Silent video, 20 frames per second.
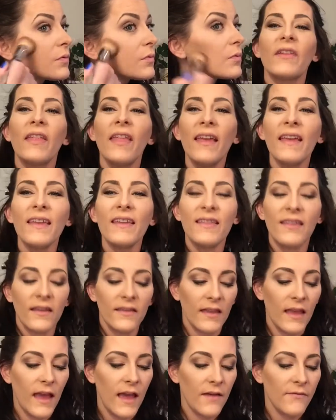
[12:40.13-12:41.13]
I feel like it
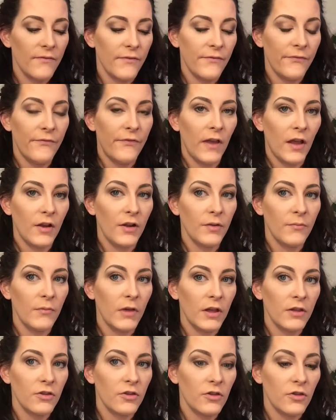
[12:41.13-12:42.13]
doesn't have very
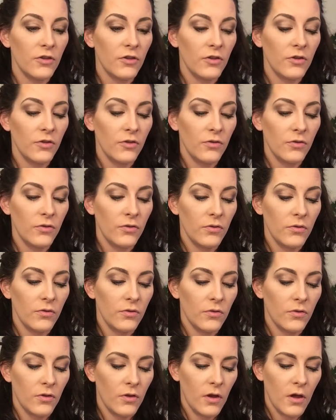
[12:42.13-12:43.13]
much
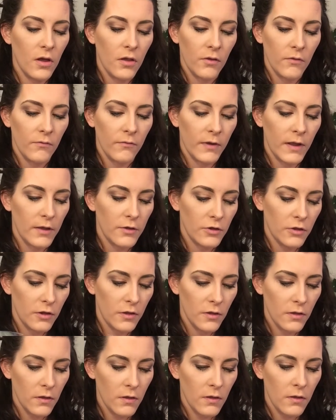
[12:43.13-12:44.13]

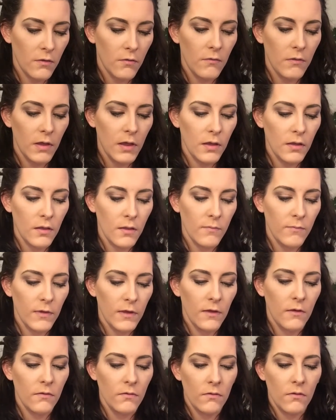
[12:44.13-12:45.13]
coloration to it. Let
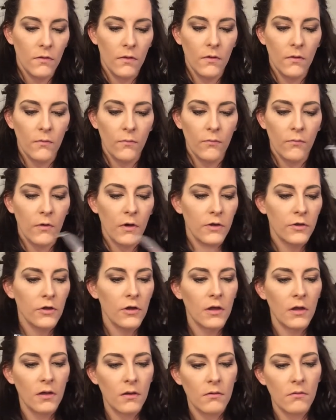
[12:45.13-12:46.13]
me
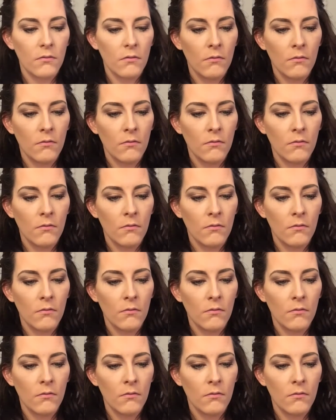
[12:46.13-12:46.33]
swatch it.